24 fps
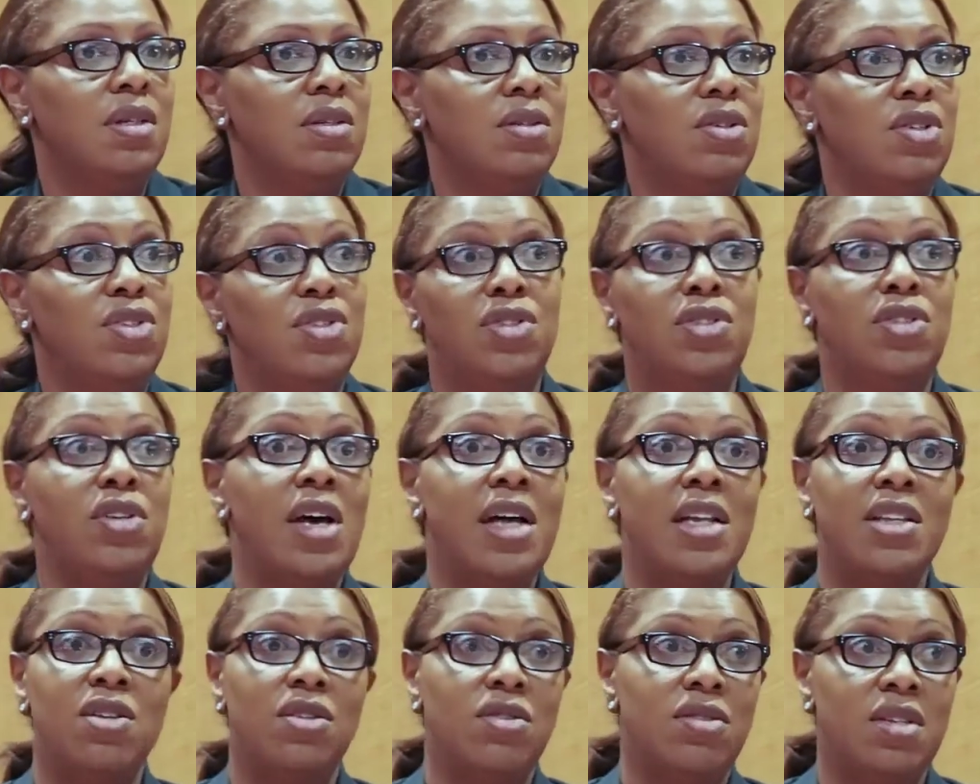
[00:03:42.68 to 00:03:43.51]

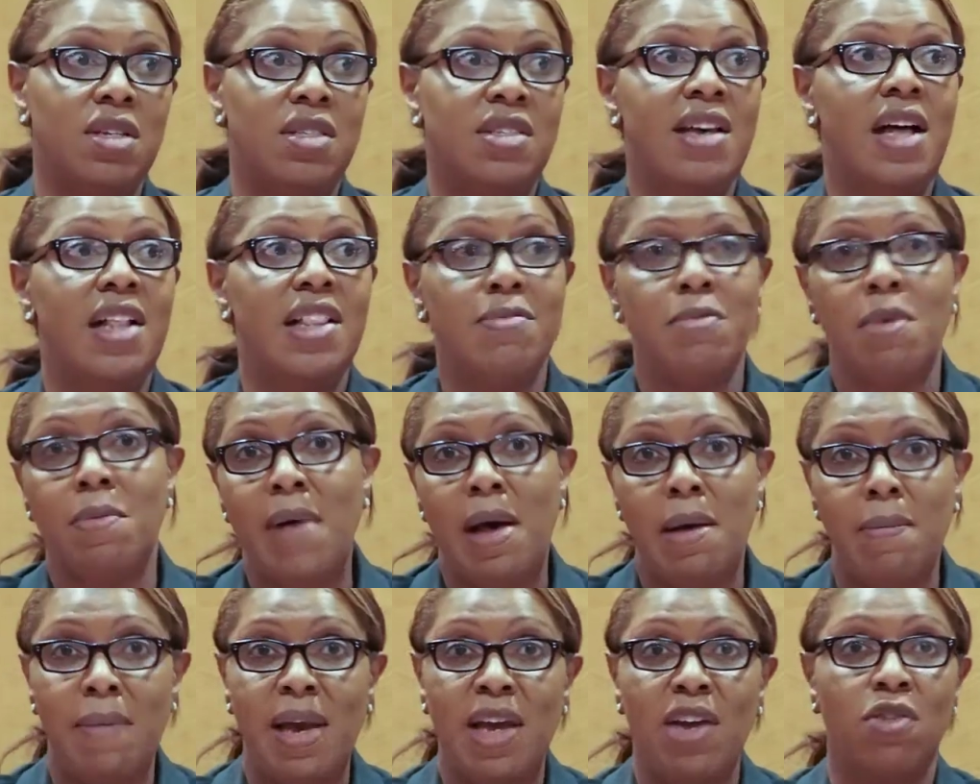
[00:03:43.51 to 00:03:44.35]
to tell them
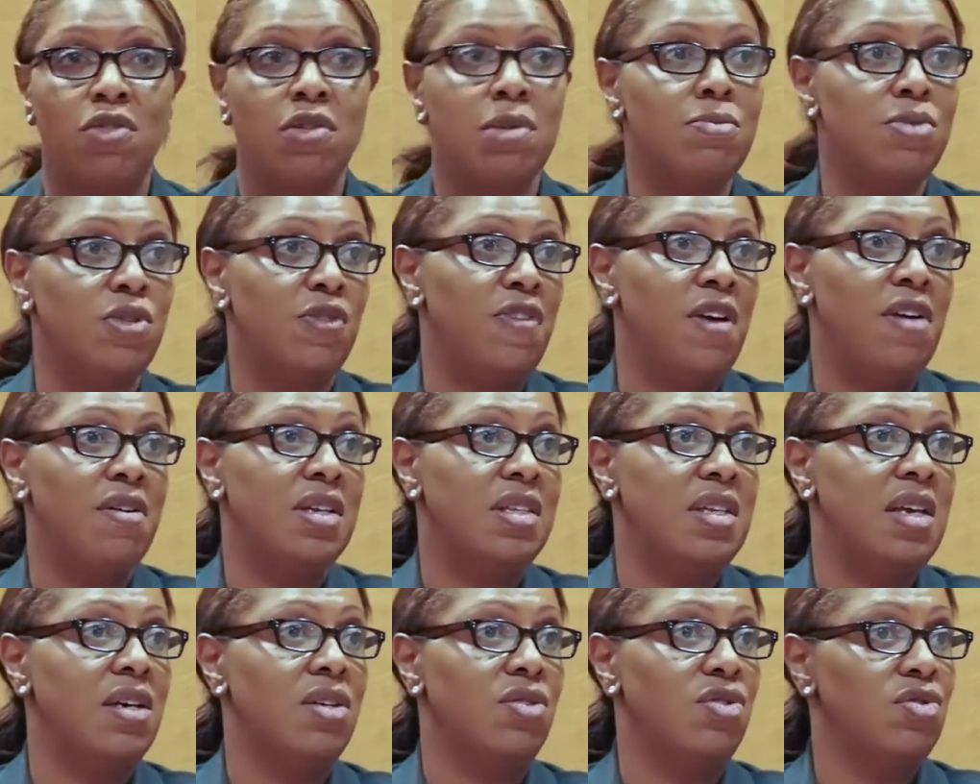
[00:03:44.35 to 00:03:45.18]
about my Grimm's Fairy
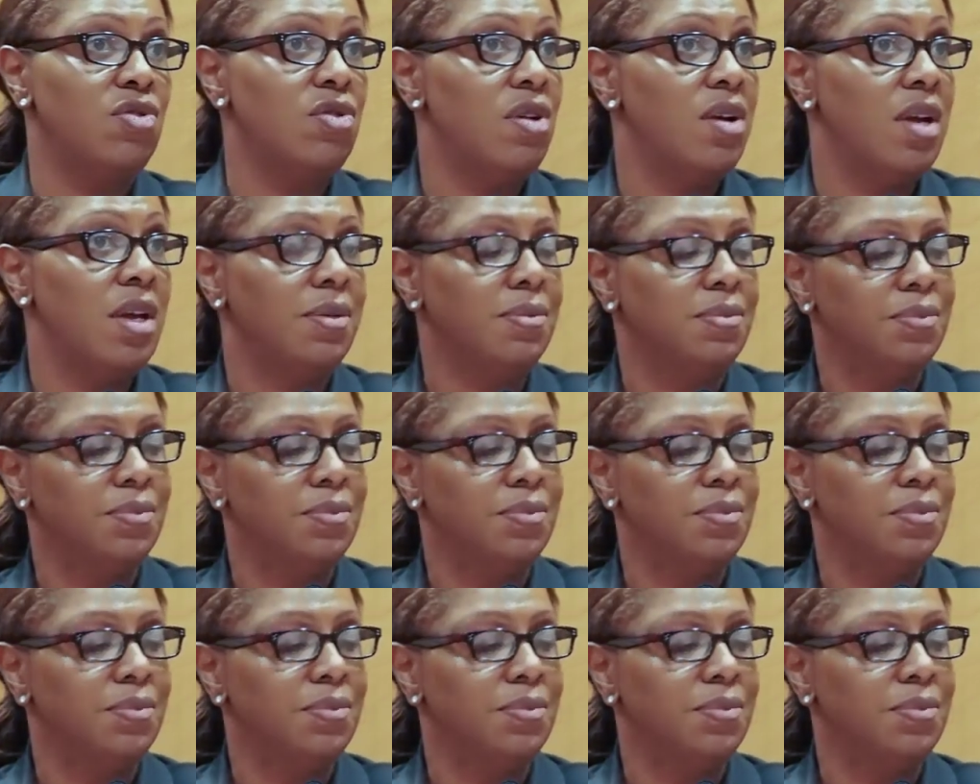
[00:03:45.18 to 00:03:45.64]
Tale story.